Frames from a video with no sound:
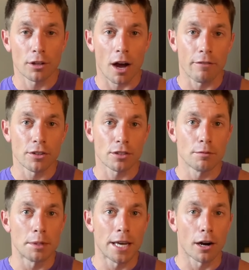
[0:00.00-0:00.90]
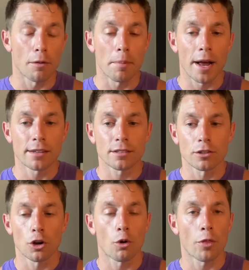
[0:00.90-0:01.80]
to obviously be at our best
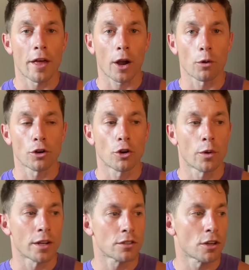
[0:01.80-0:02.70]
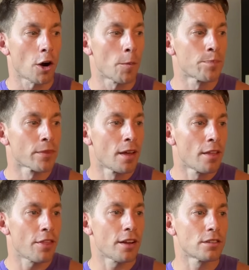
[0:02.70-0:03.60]
and know what the heck we're doing. So
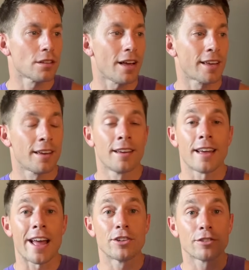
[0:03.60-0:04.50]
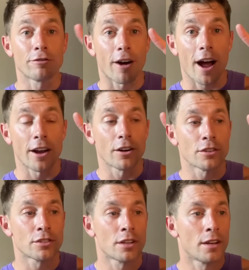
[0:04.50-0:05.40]
things like engine
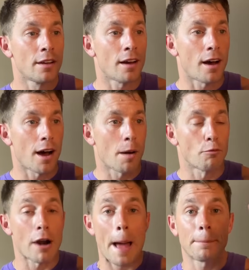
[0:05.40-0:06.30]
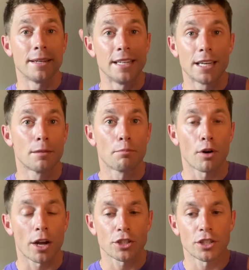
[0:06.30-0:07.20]
fires, rapid
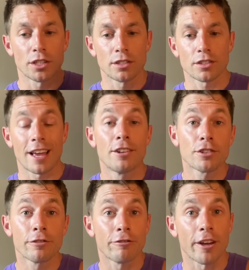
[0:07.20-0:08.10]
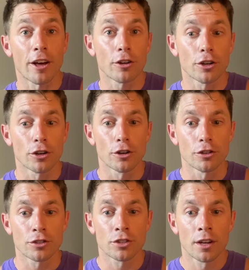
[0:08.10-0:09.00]
decompressions, engine
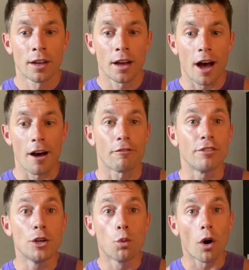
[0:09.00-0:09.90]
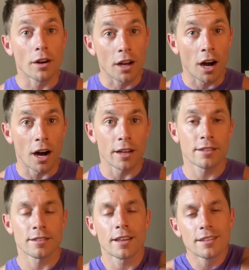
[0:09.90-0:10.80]
failures, V1
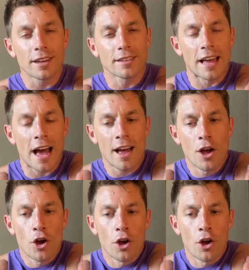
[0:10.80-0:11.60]
cuts, things like that.